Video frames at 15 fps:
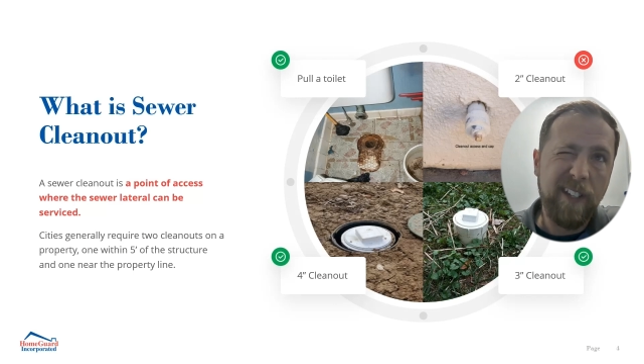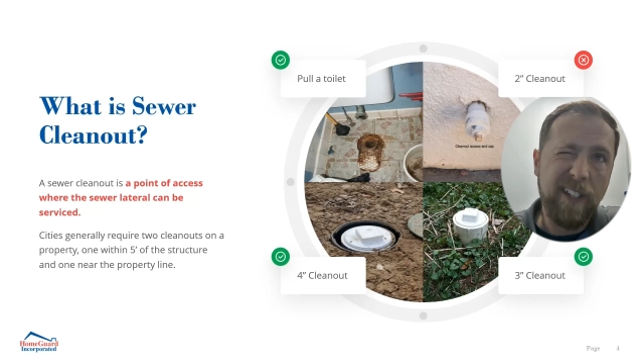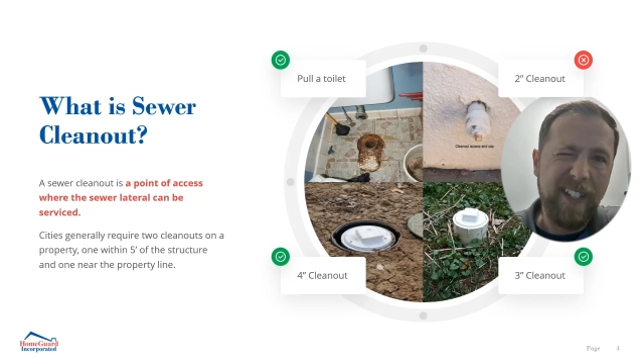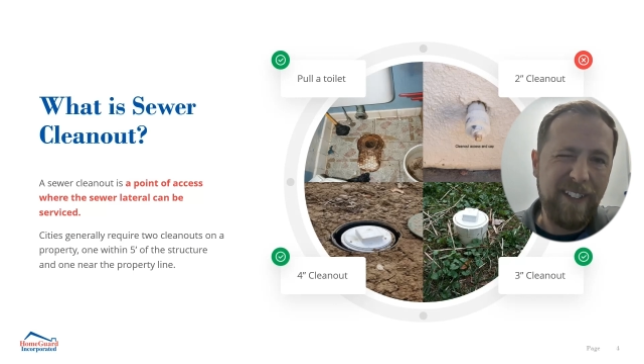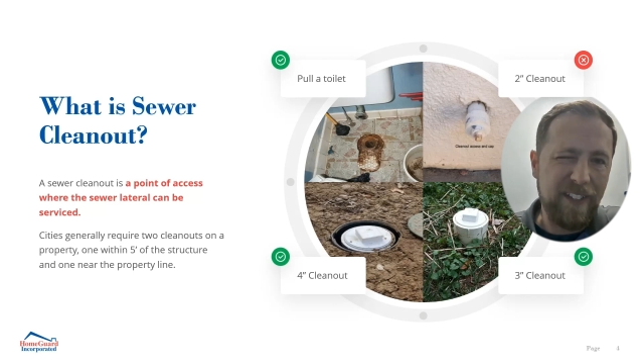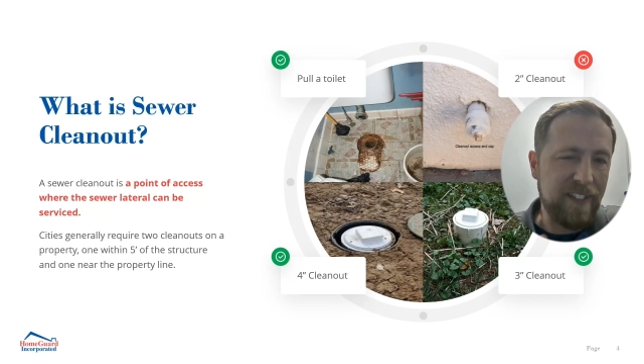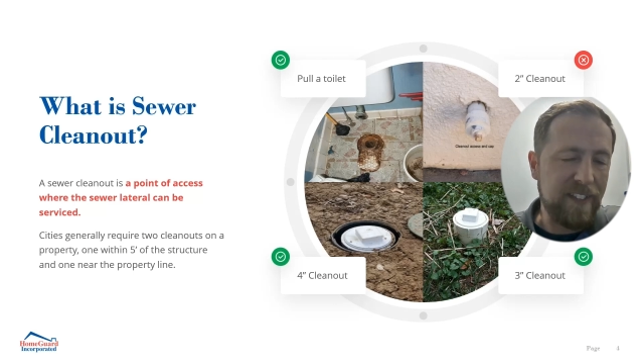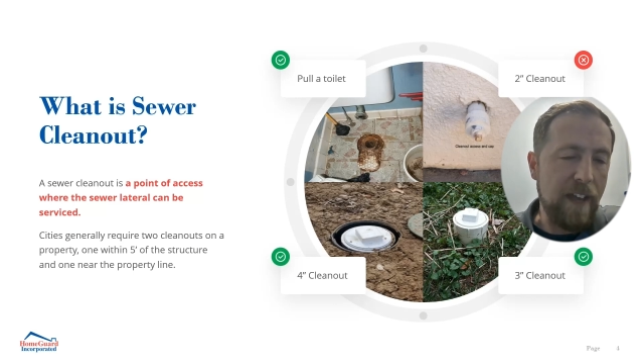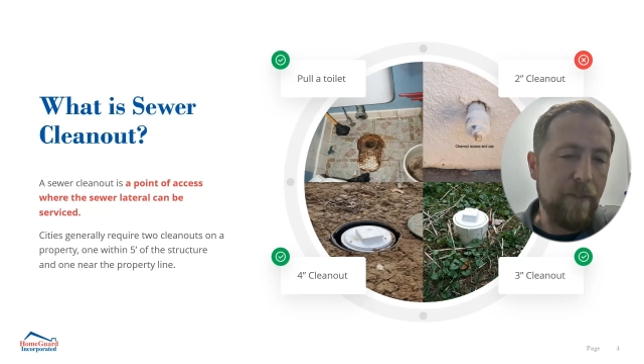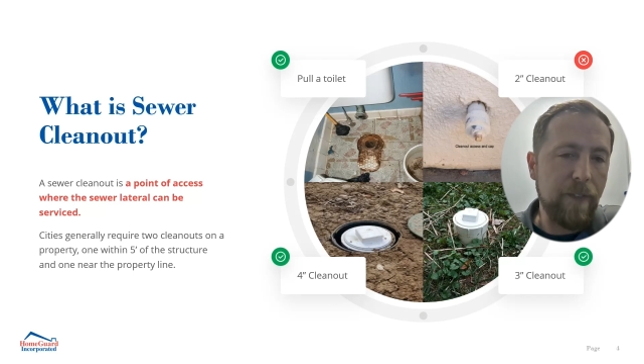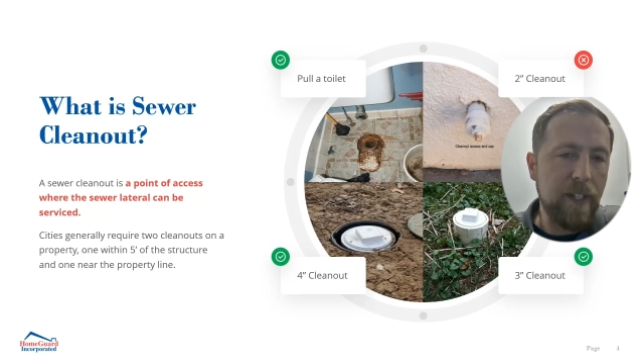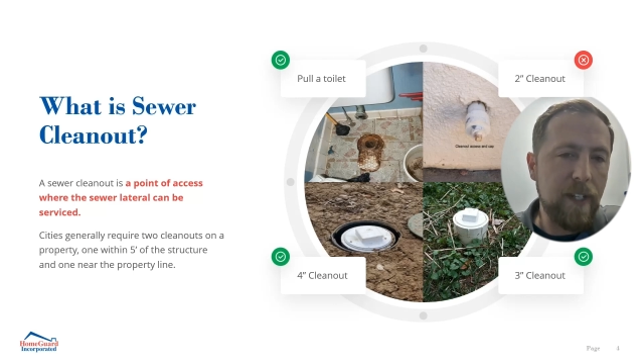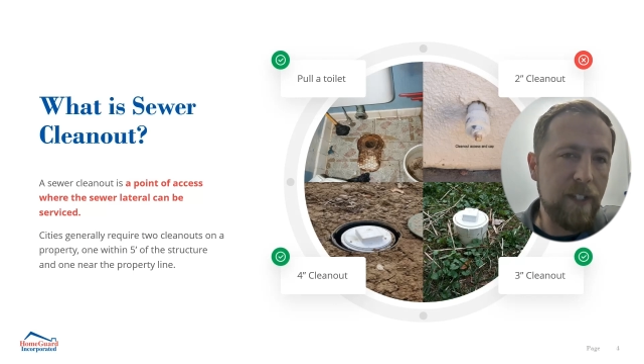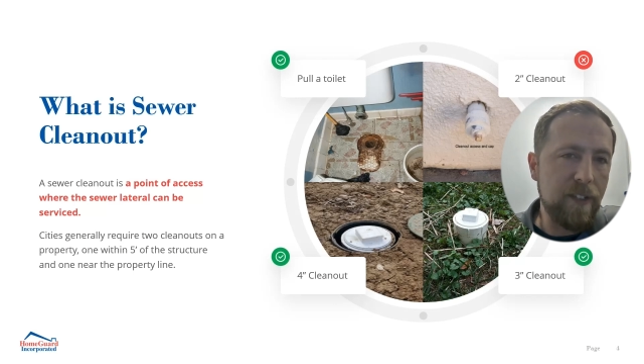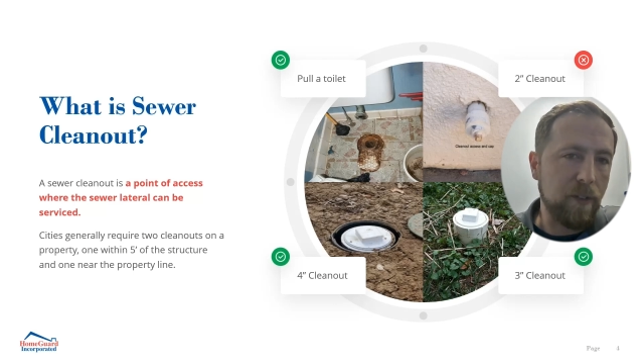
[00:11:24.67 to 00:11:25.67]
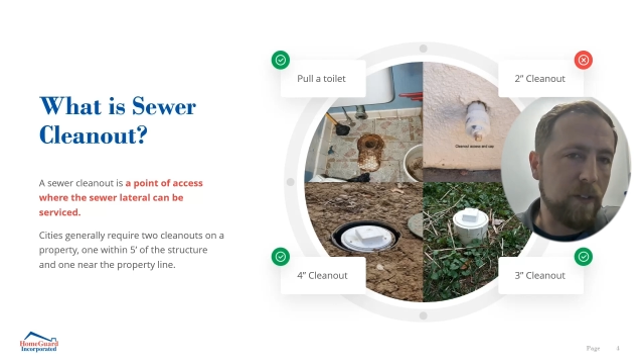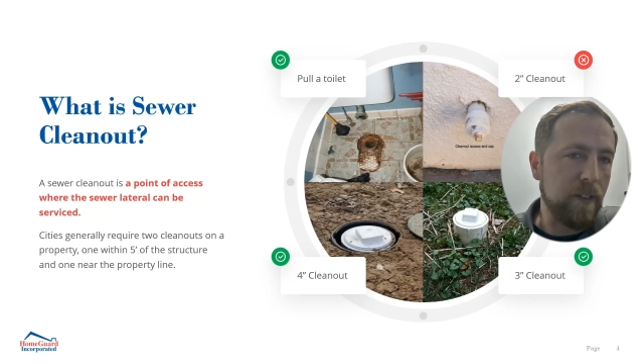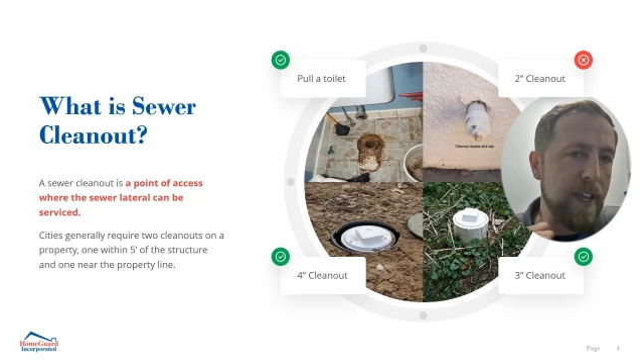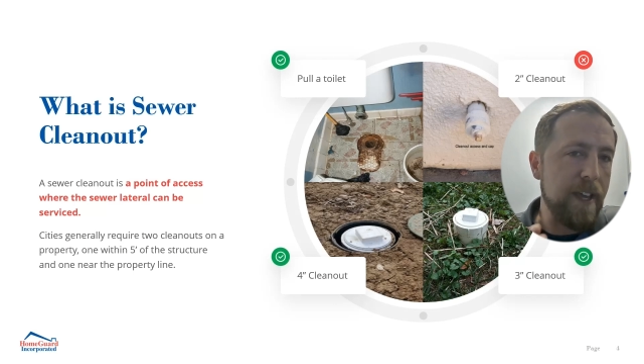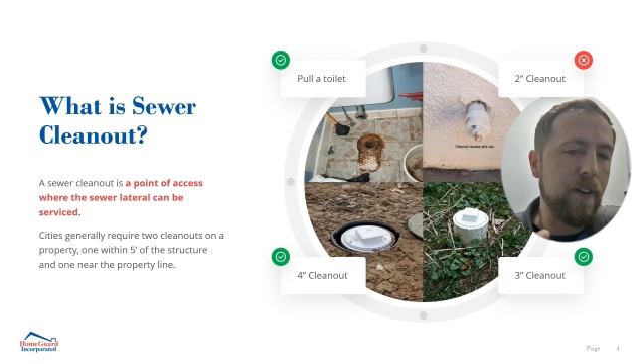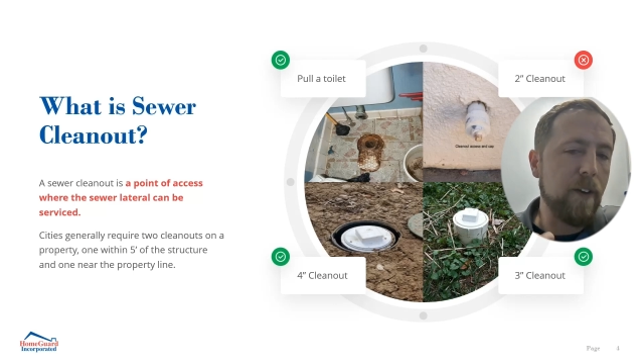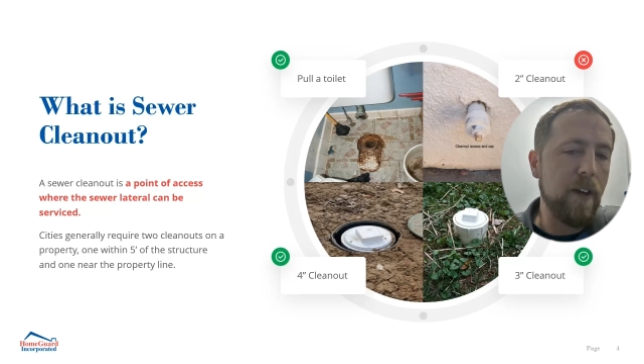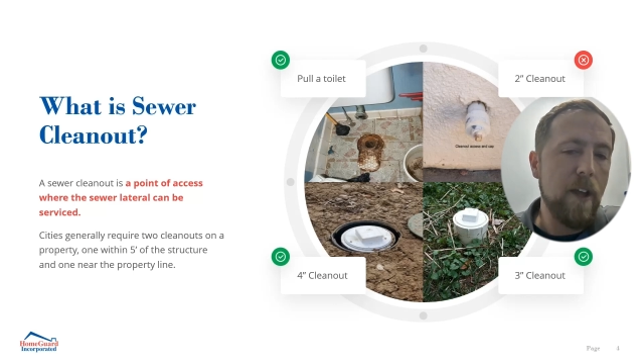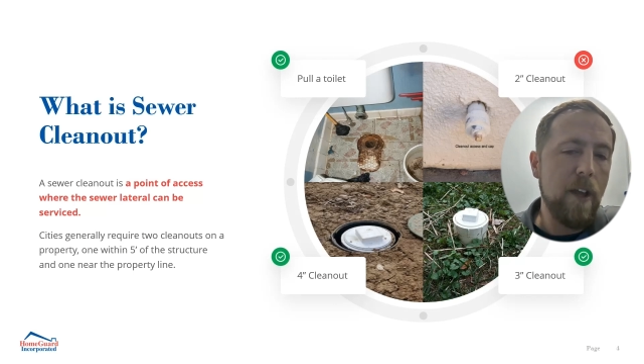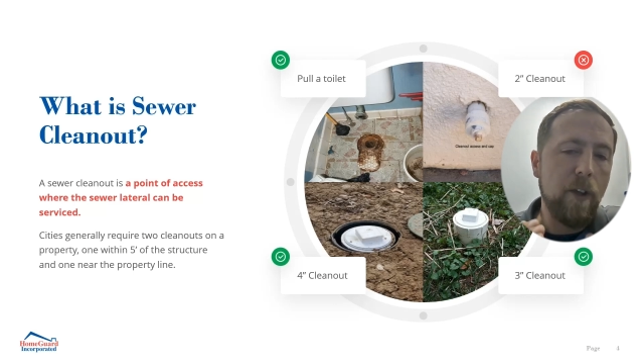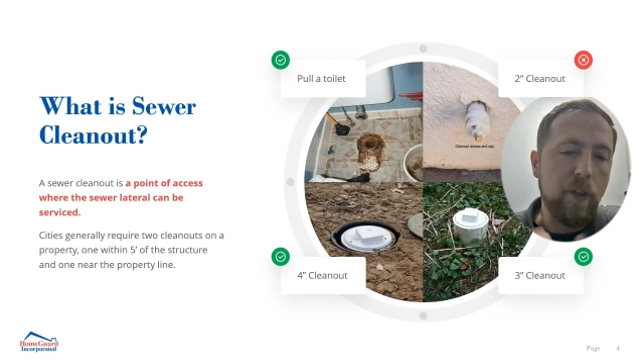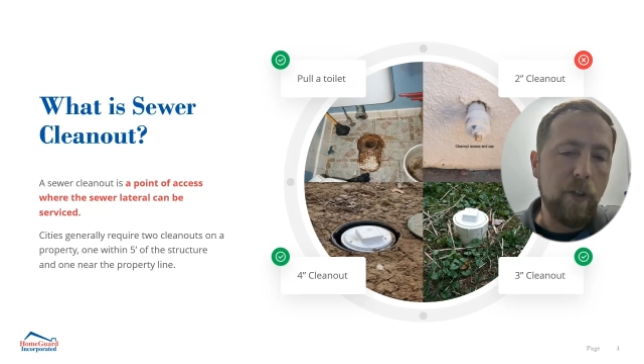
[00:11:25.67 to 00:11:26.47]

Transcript: in the 70s or later,